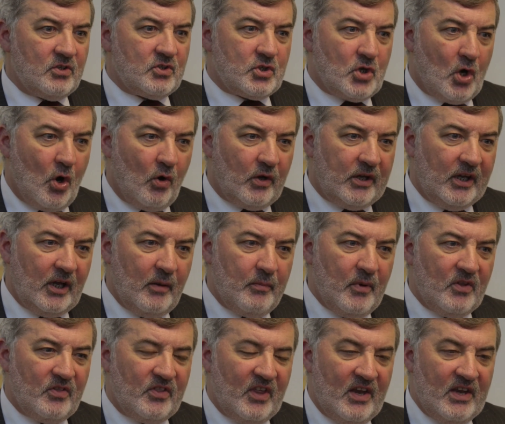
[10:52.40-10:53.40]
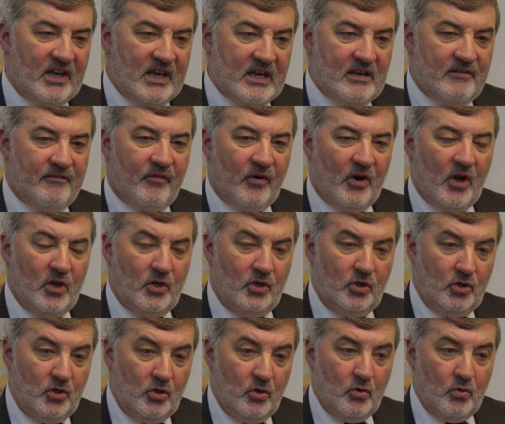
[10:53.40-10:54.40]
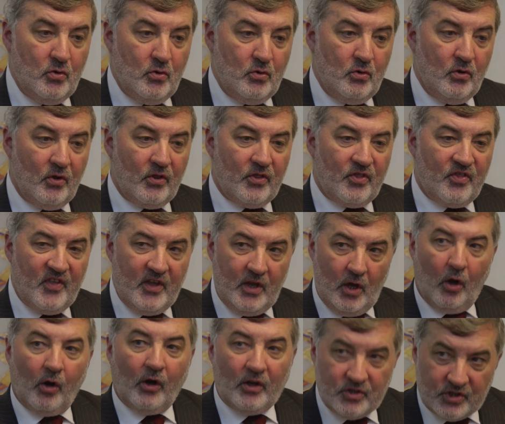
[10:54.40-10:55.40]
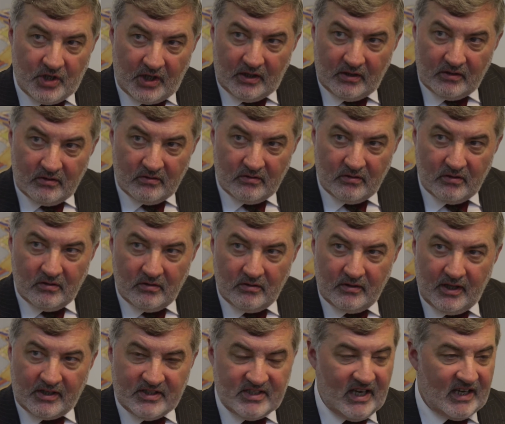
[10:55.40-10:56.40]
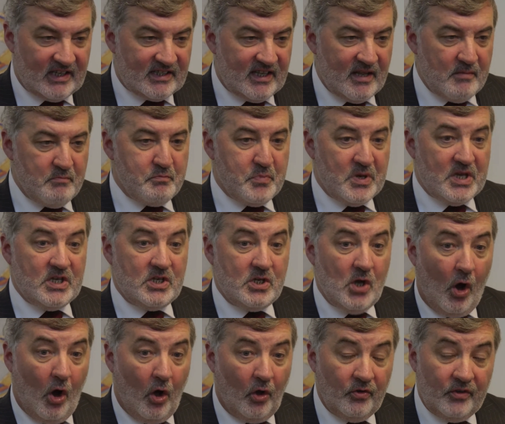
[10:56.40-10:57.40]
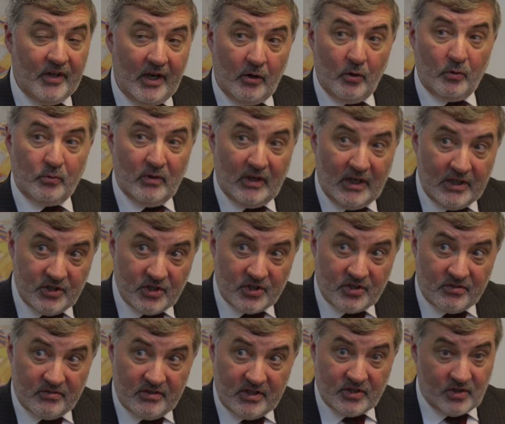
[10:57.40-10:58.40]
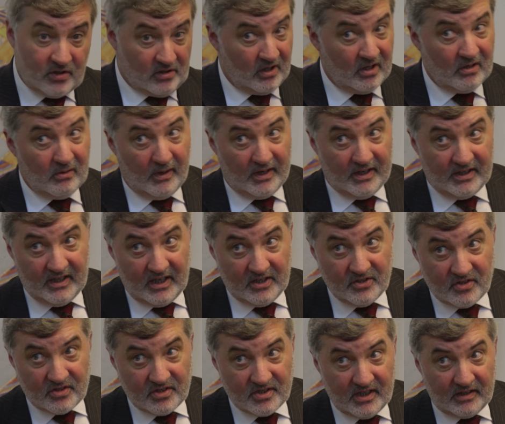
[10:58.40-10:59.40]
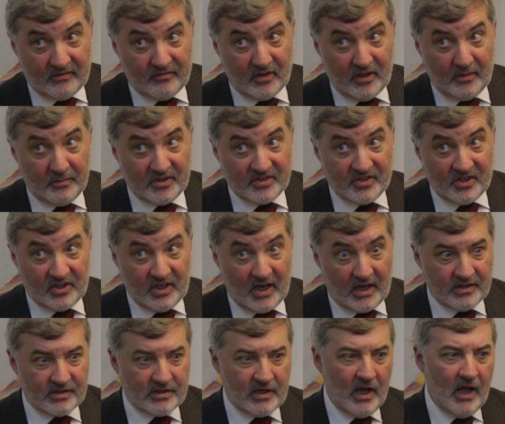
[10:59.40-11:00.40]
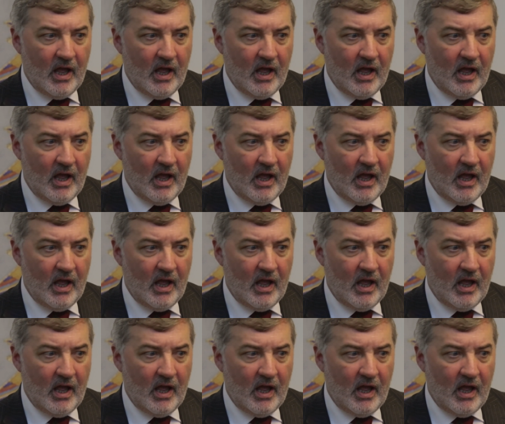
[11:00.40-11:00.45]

talking about the need for a new theology that takes them beyond their own religious tradition. Quite a dangerous thing for them to suggest.